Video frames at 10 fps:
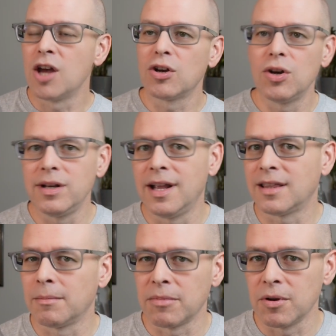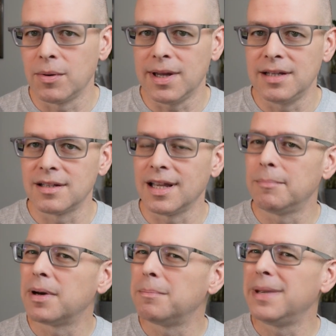could get them through easily,
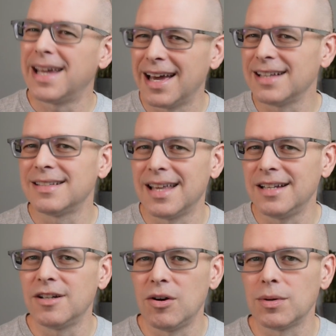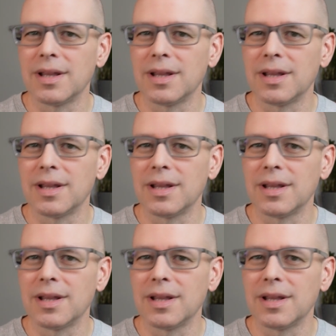but because they don't,